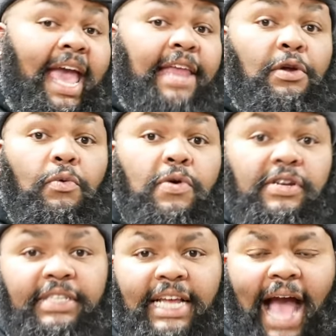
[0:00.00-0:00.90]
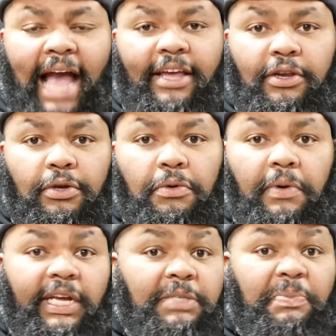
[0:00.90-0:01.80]
And the worst thing I can
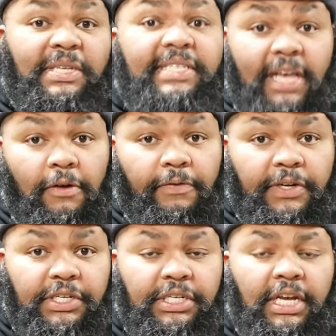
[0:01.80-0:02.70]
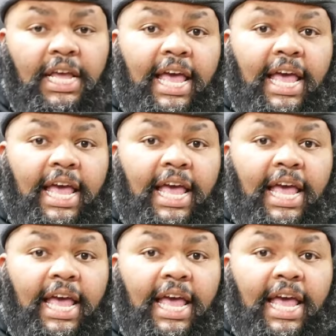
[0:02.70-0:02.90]
do is be selfish